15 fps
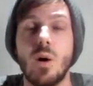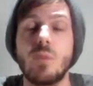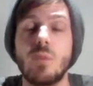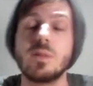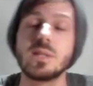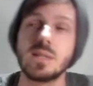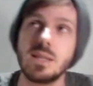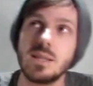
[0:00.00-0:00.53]

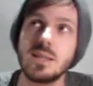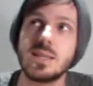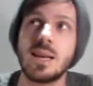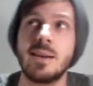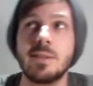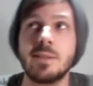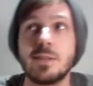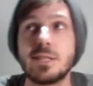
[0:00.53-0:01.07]
Obviously, there's
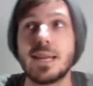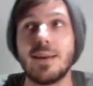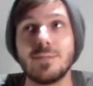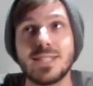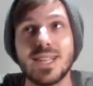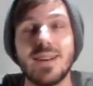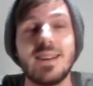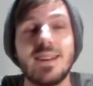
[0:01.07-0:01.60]

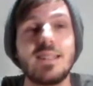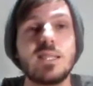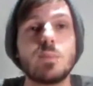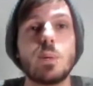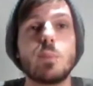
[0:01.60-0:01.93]
downsides.